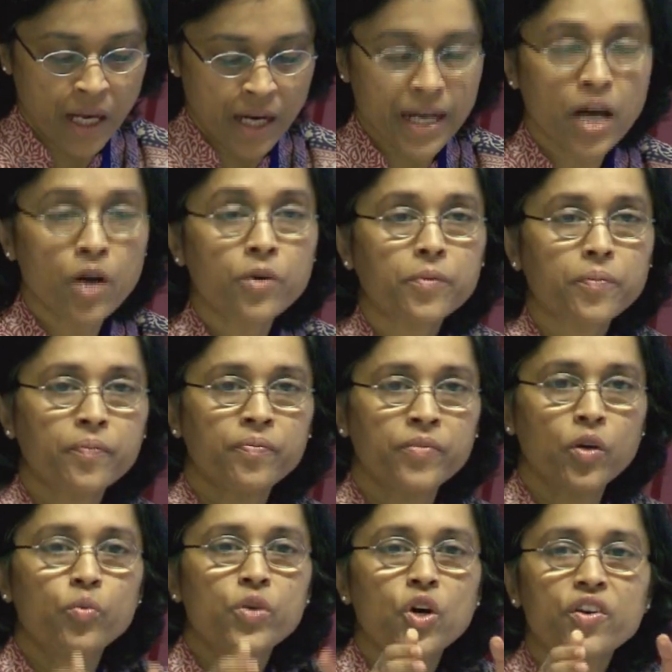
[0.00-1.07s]
Now,
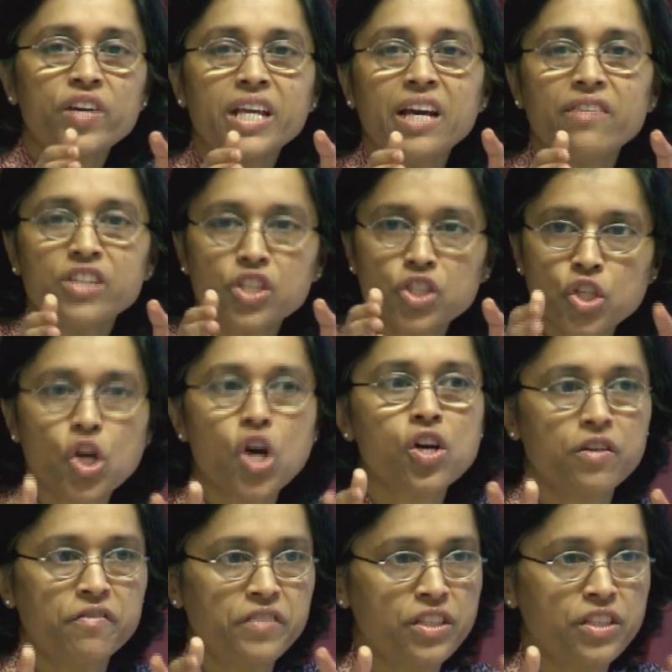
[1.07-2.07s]
we already have a stock of